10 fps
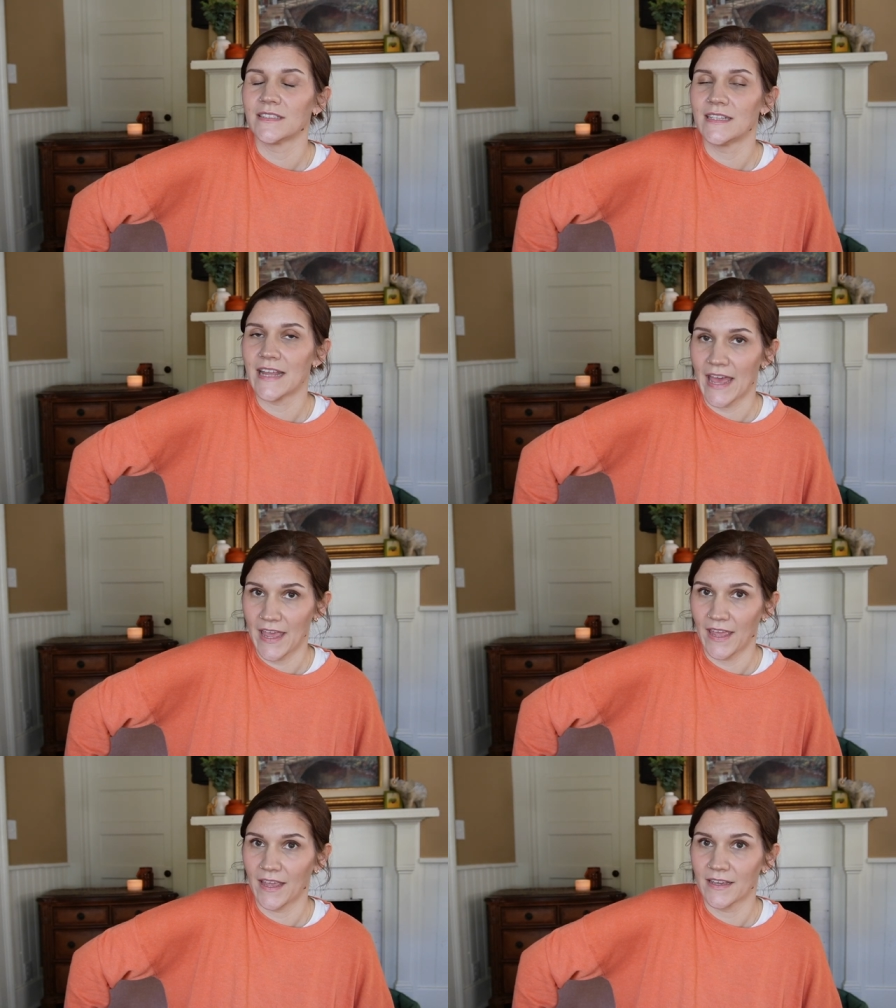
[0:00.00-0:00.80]

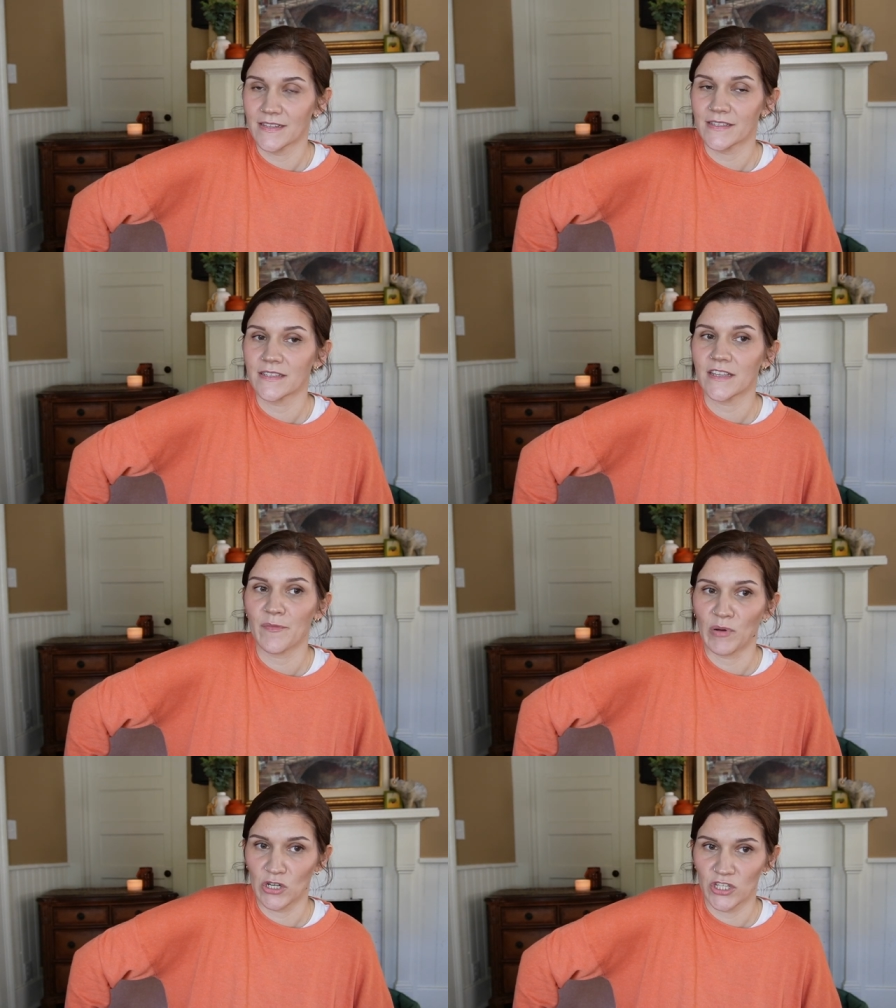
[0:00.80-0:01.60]
day since I
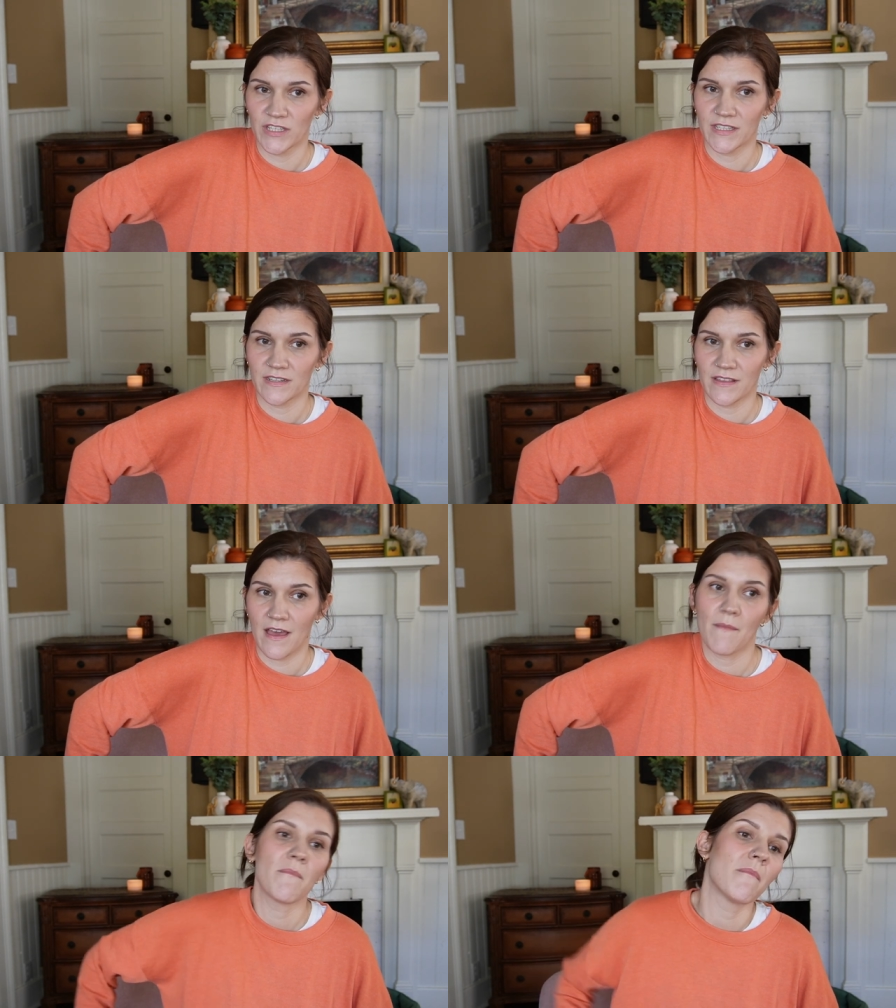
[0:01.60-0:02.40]
purchased
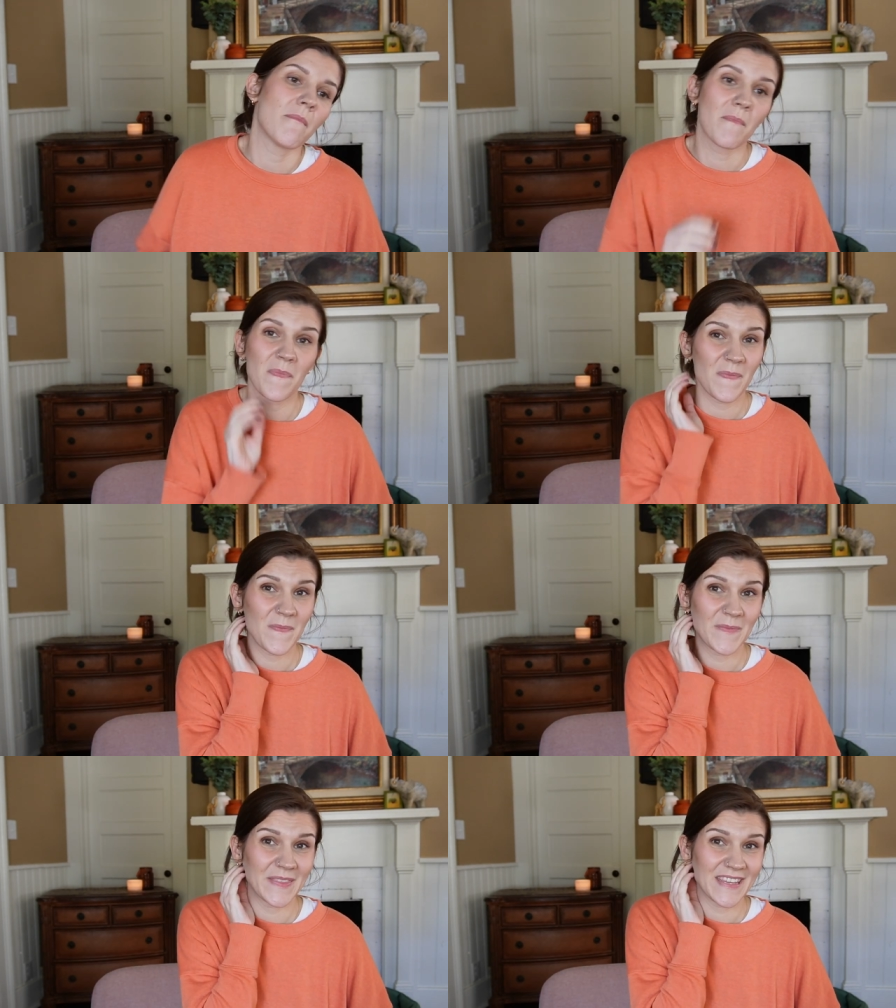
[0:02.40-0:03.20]
them
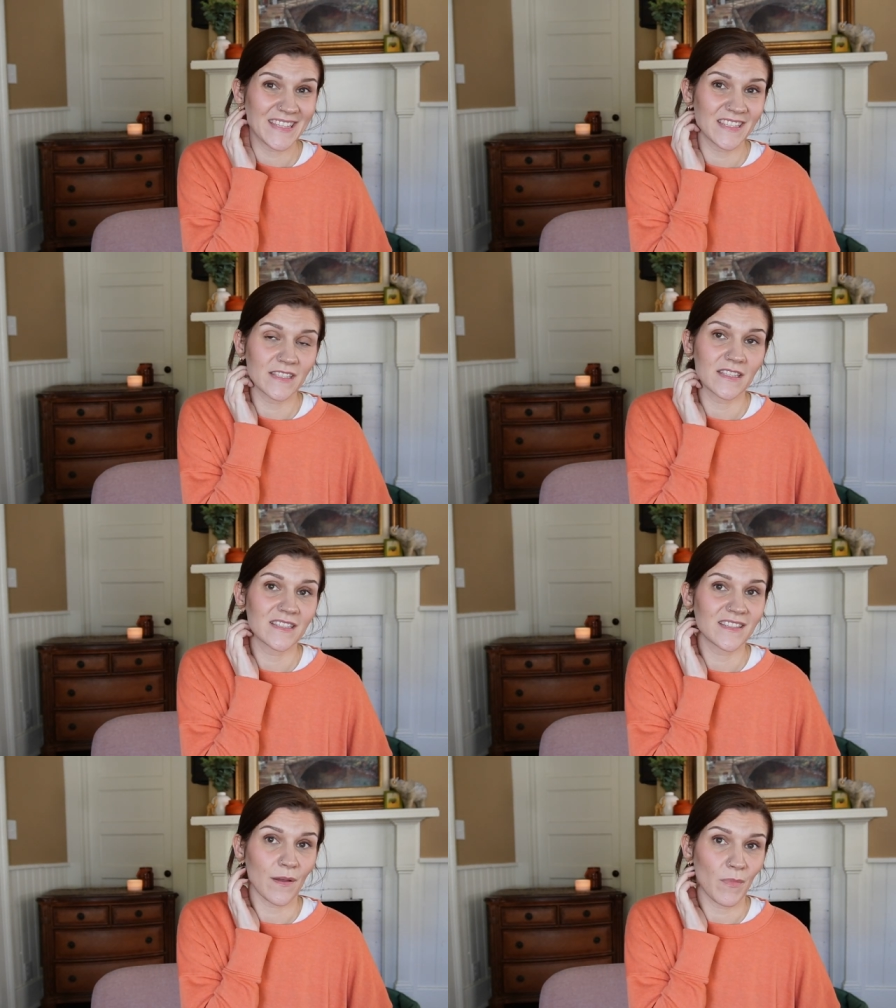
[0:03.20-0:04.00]
this
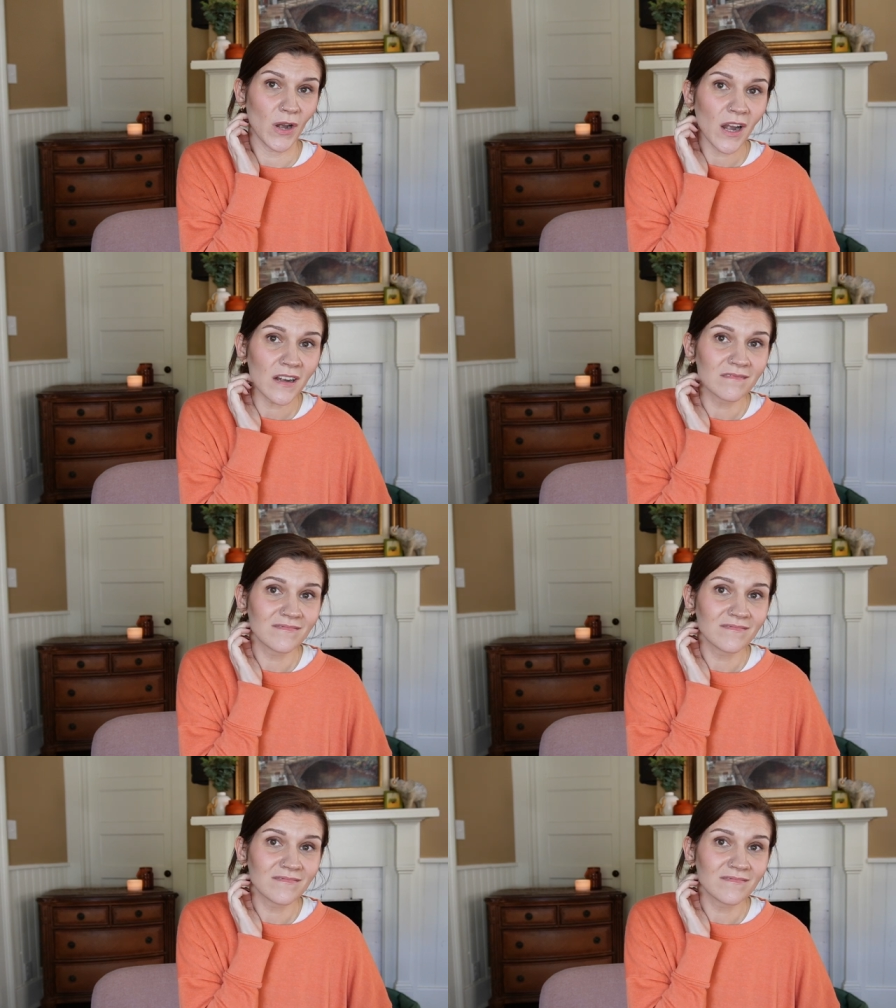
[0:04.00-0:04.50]
summer.